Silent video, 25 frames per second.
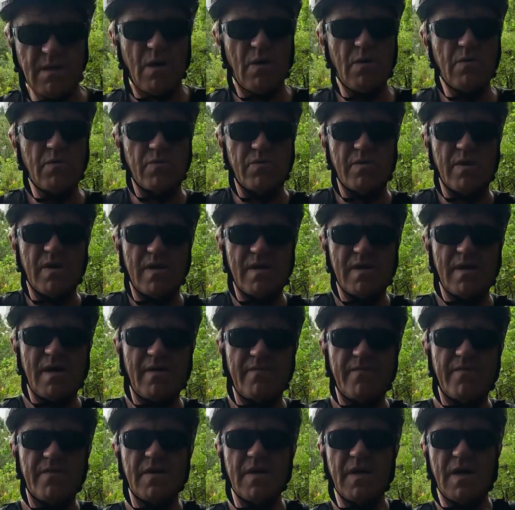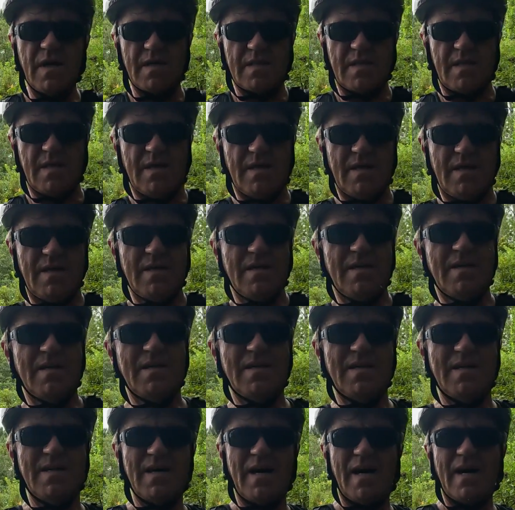Oh, I forgot.
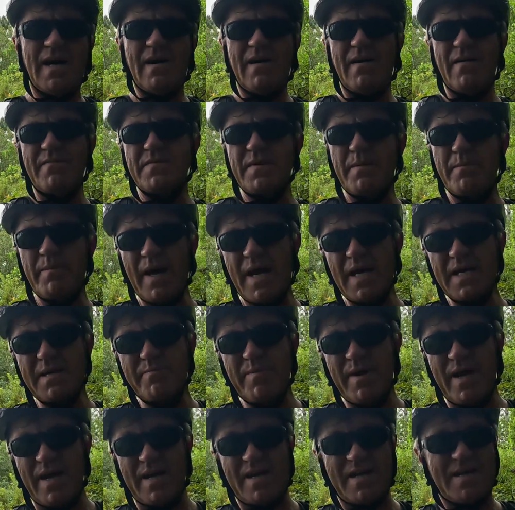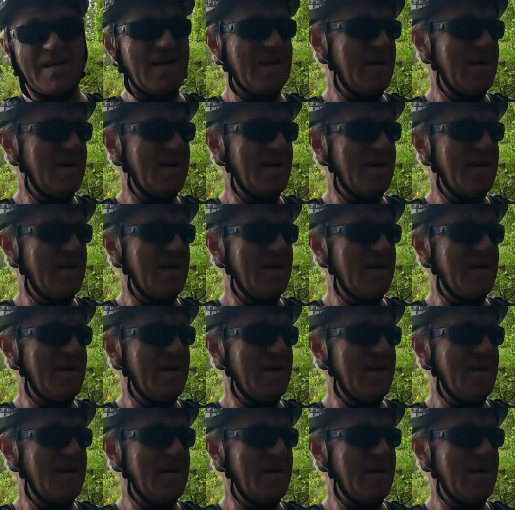I have the backpack.